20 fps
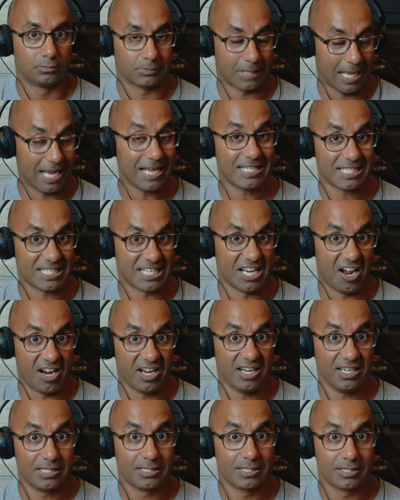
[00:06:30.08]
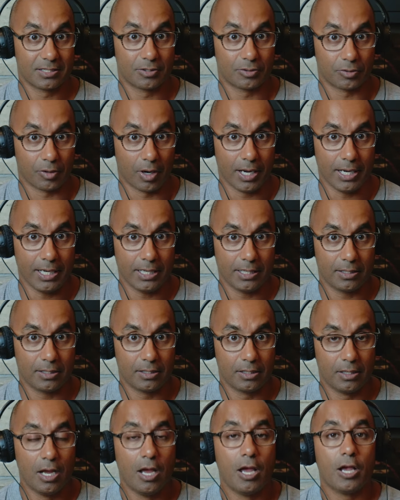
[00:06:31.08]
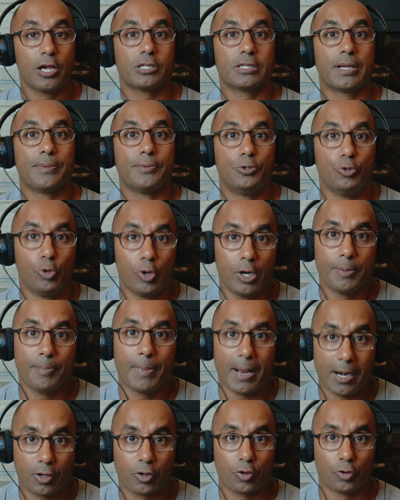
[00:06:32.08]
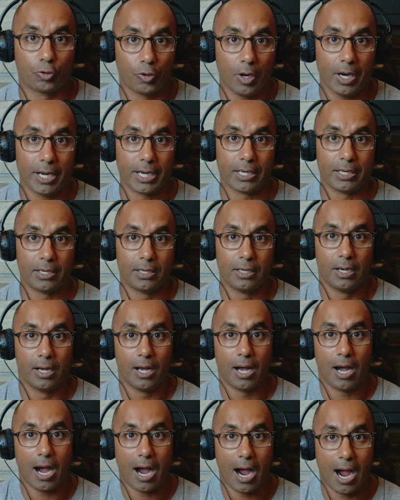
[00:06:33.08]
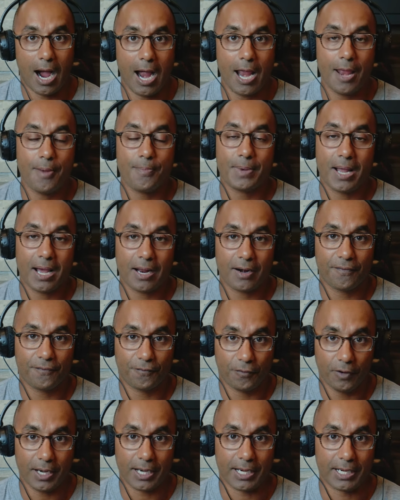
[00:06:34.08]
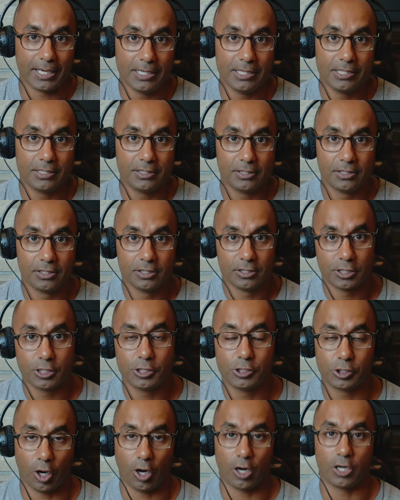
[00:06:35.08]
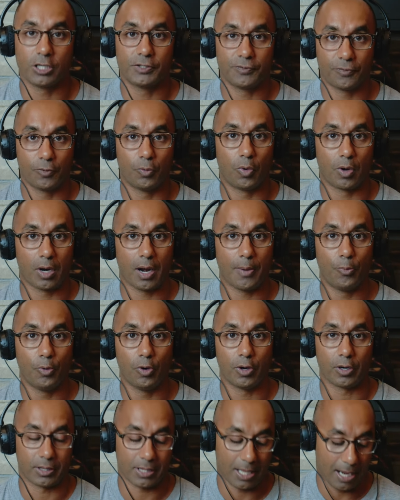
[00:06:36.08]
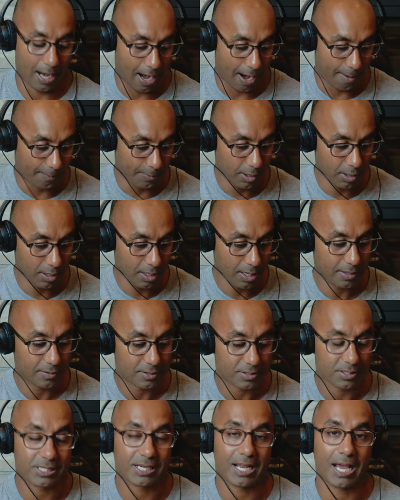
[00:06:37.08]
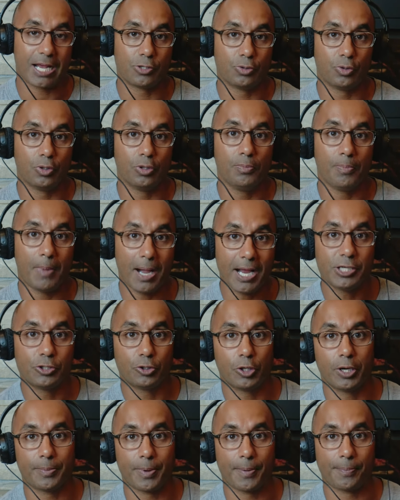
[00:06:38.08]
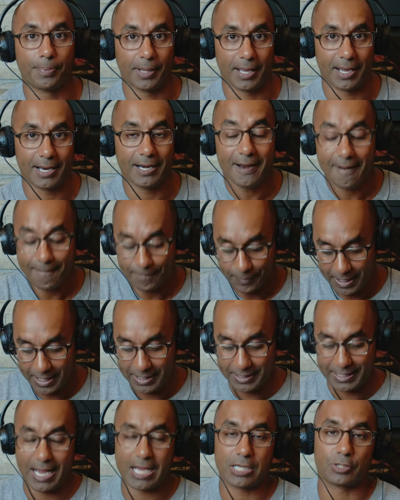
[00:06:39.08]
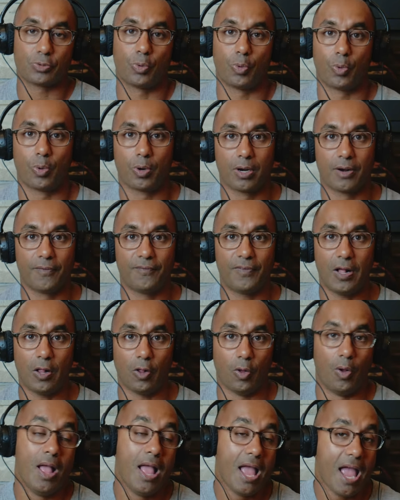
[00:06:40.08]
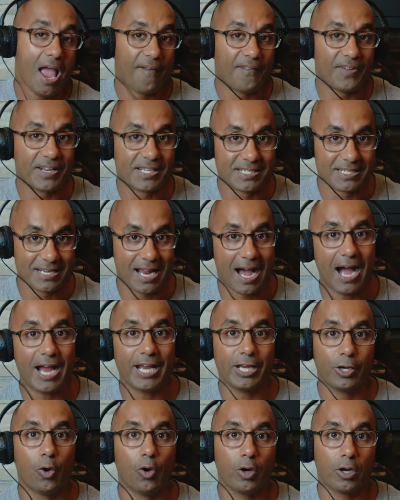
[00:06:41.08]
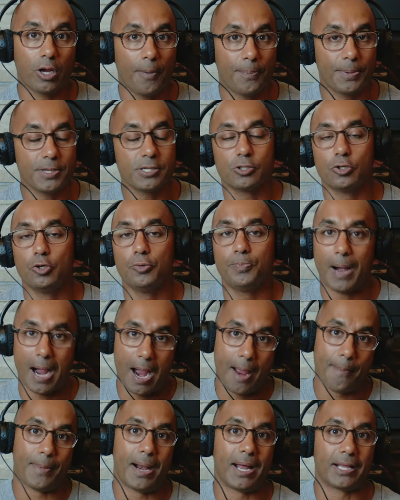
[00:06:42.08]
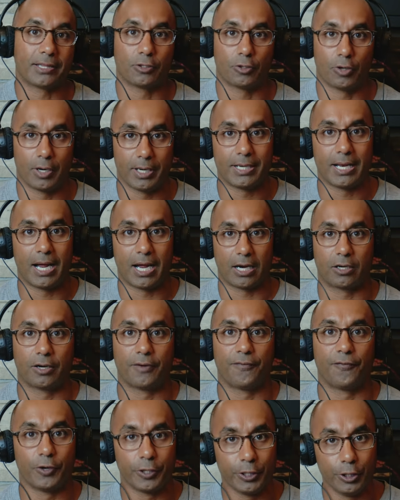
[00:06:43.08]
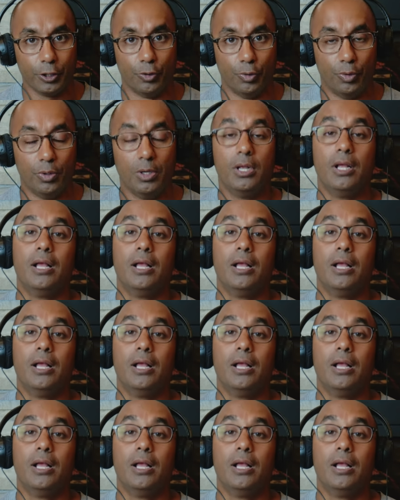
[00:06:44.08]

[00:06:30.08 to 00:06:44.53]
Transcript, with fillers: That's nice, right? Because I'm doing medical right. I am not afraid to charge for what I'm worth. I'm going to schedule my treatment plan, and that's what we're going to follow. If it's not your cup of soup, I'm not the right doctor for you.